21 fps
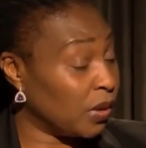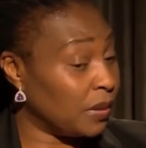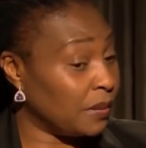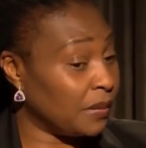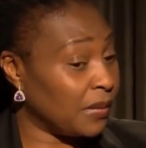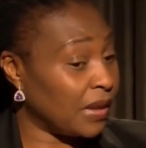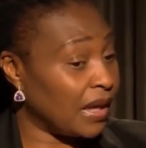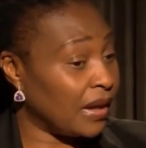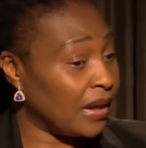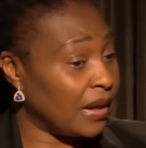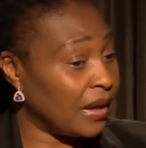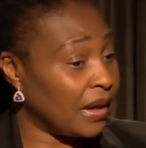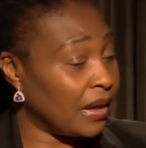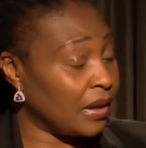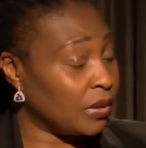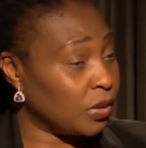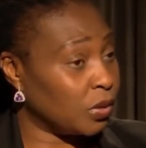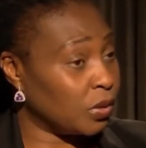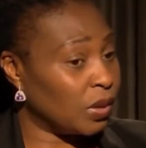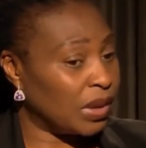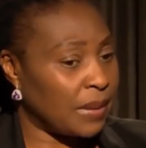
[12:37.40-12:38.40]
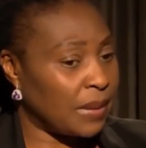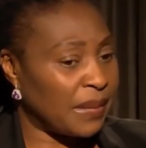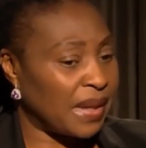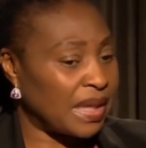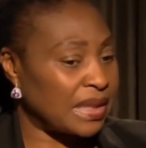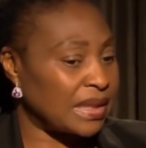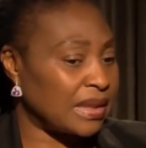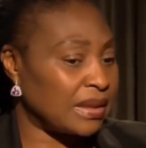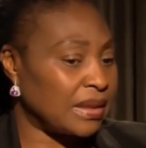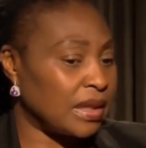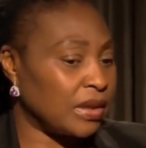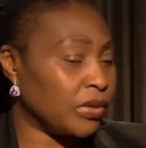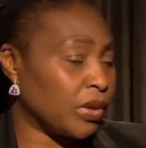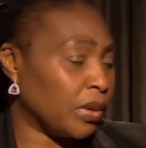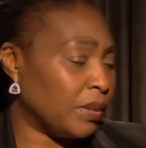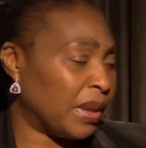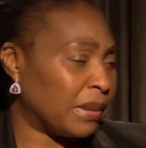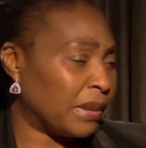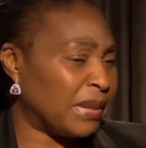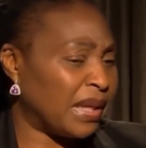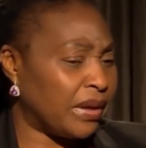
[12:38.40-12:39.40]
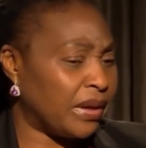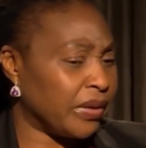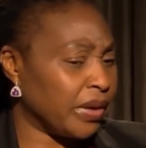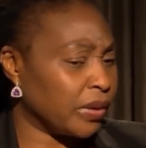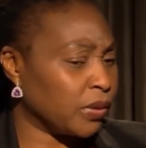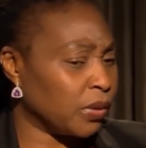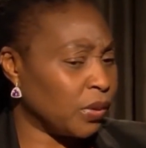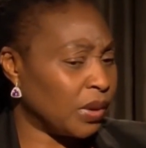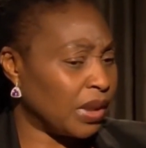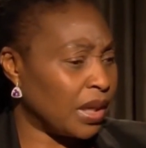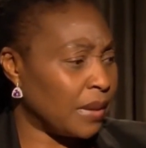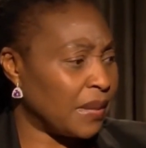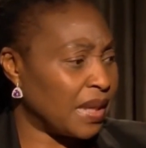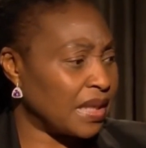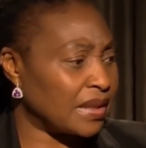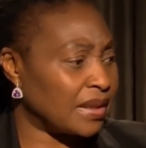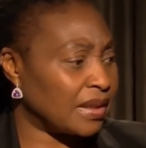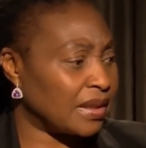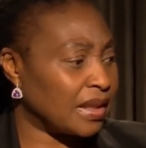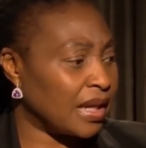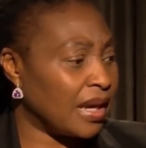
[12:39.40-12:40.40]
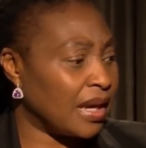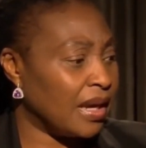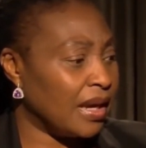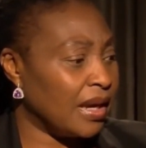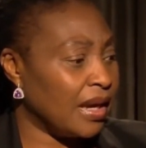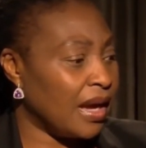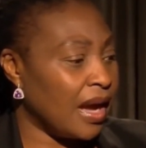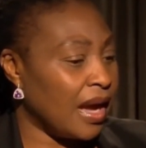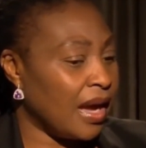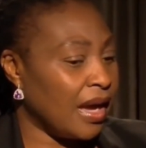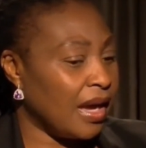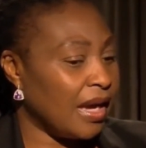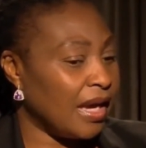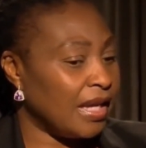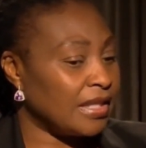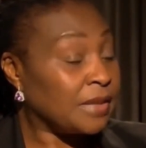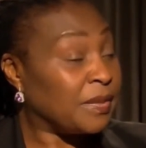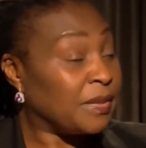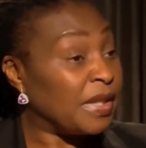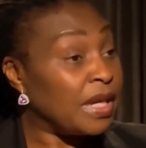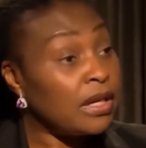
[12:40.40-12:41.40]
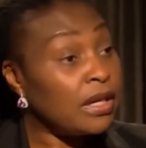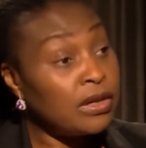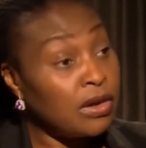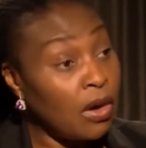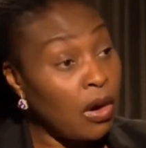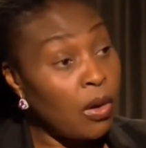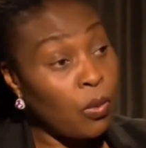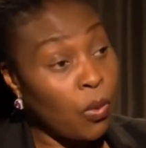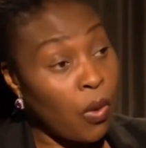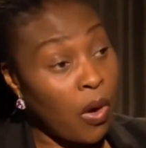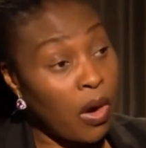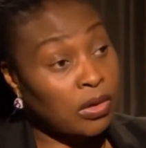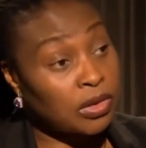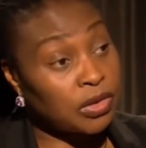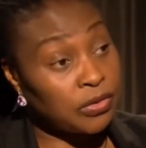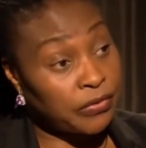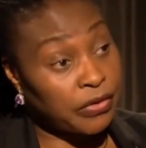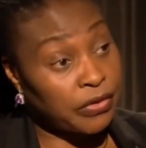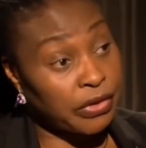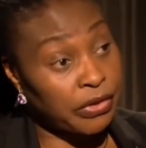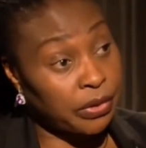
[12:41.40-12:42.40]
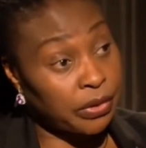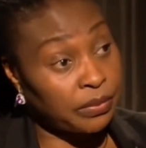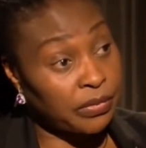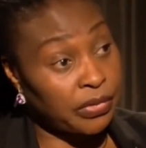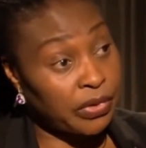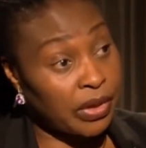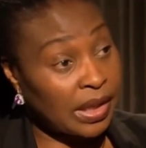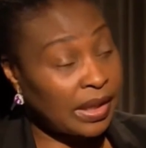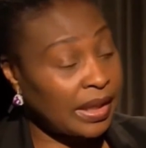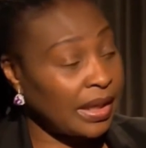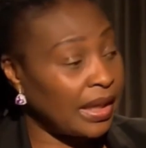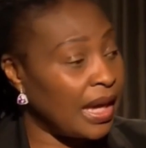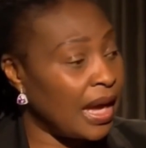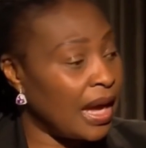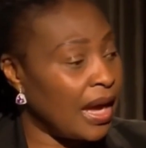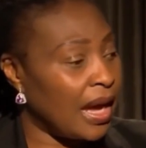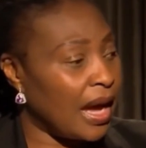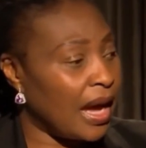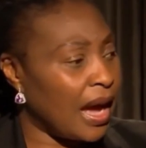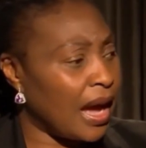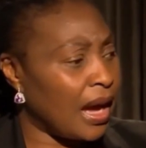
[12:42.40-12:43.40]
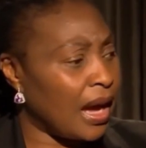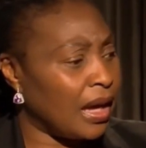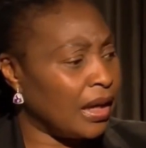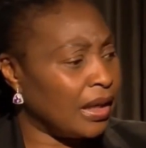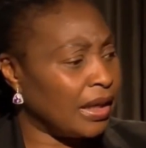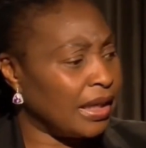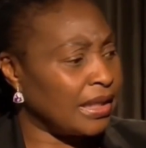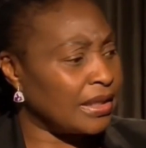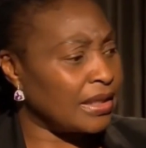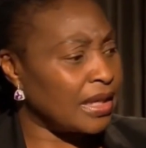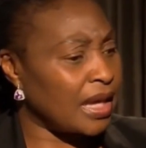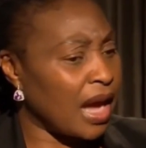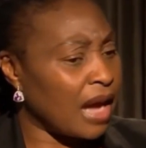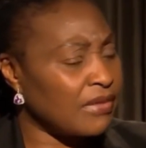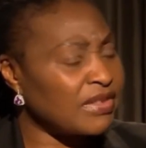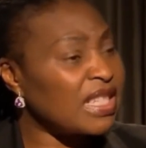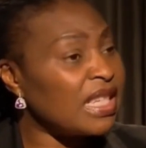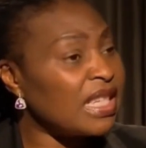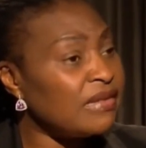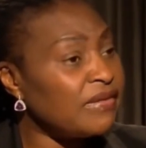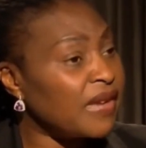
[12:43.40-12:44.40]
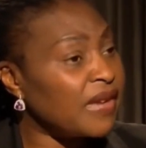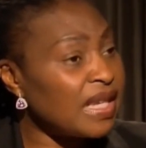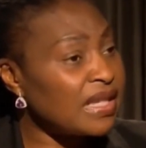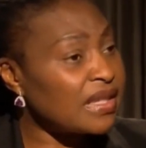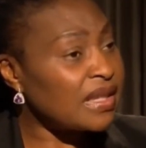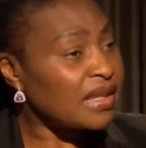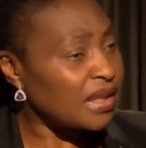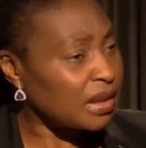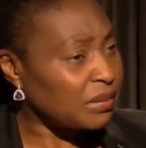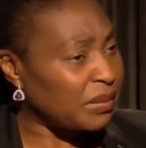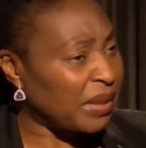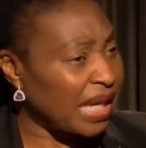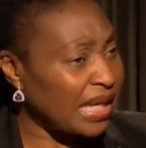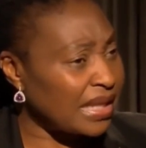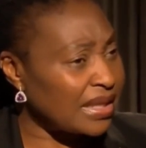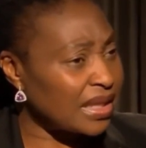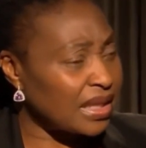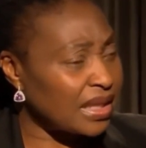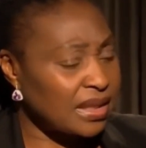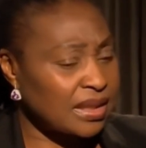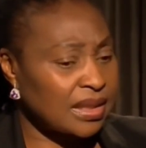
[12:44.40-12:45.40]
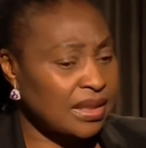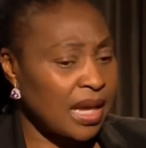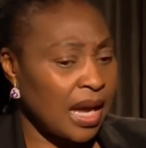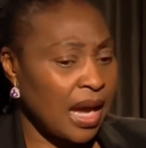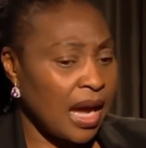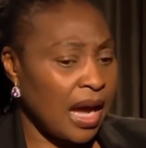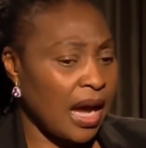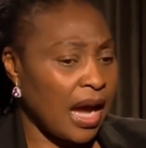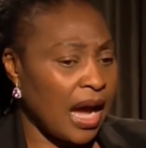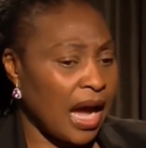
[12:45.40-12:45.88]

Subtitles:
Goodwill Ambassador, Roll Back Malaria Goodwill Ambassador, it's been a long walk to freedom, really. I've seen faces and places.